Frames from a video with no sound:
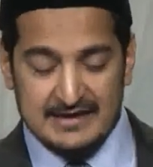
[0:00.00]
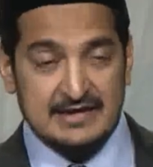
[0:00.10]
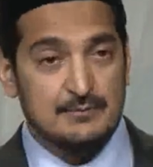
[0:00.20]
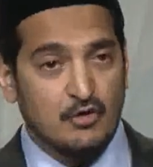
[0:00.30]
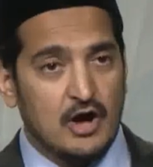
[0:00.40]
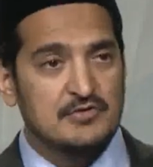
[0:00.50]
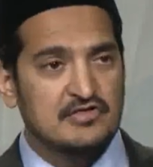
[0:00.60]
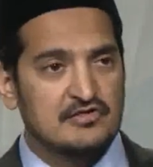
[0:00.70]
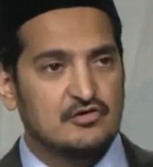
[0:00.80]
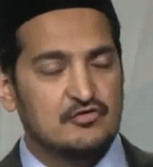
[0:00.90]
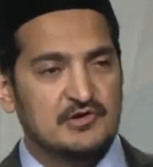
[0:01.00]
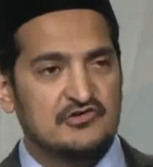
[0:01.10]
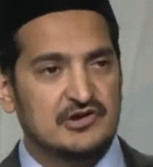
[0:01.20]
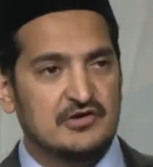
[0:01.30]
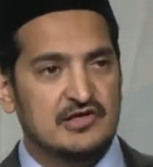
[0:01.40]
and he promises
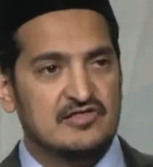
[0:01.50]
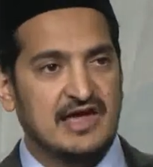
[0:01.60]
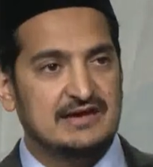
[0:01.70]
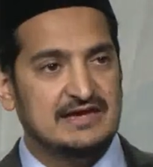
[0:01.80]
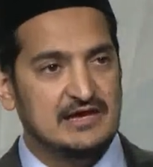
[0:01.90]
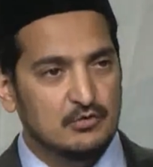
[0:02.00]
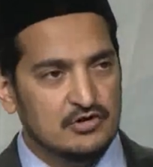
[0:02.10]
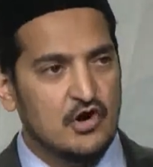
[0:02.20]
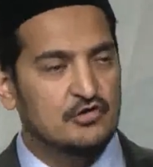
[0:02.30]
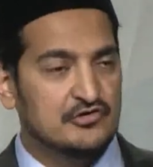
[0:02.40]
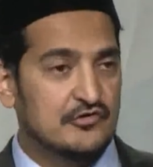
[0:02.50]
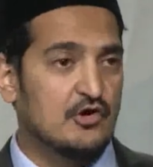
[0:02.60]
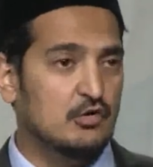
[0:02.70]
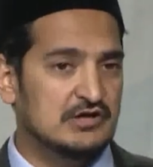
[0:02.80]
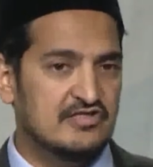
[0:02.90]
those missionaries that he will
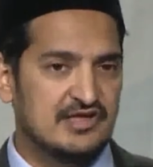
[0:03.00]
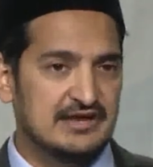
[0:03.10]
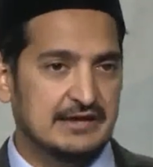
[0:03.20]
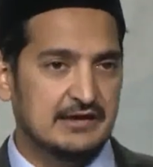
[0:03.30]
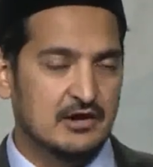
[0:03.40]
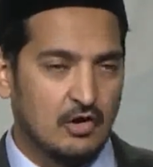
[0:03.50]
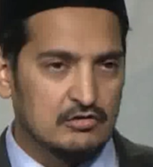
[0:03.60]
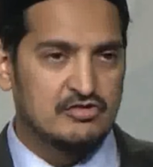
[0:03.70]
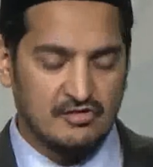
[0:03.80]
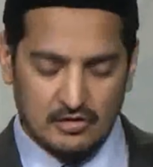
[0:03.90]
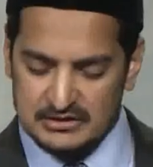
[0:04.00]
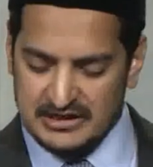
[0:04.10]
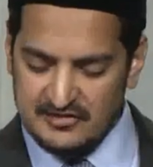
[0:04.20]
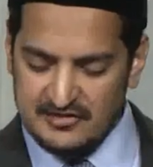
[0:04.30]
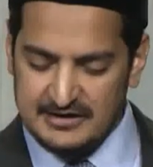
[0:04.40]
go to their holy city called
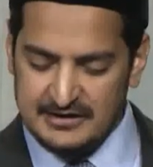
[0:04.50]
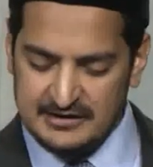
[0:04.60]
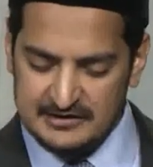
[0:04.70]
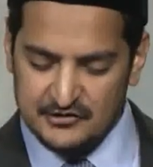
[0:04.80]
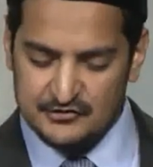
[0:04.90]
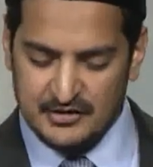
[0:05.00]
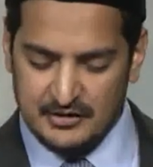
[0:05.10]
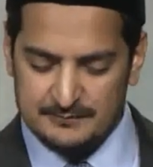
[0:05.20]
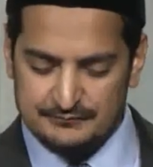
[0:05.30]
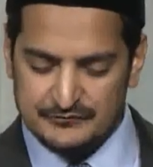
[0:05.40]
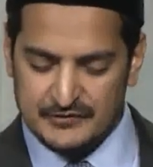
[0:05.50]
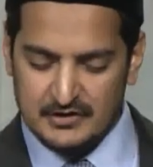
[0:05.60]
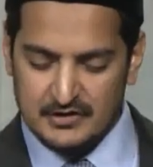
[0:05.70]
Salt Lake City in Utah.